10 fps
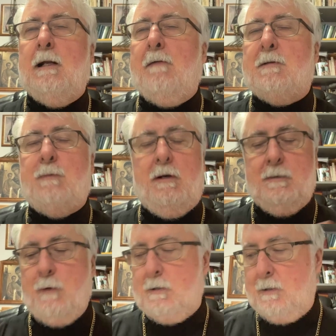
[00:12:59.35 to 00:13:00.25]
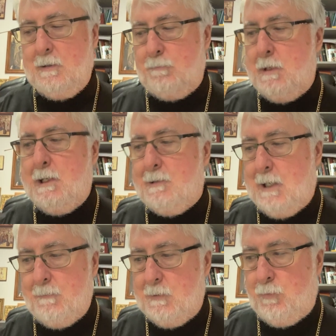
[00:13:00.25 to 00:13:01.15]
and I've sp spoken to this many
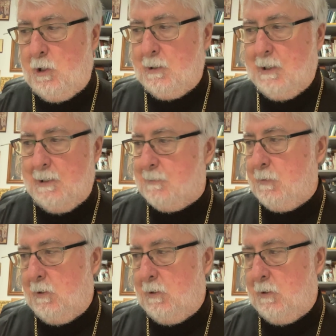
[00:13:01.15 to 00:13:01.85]
times in podcasts,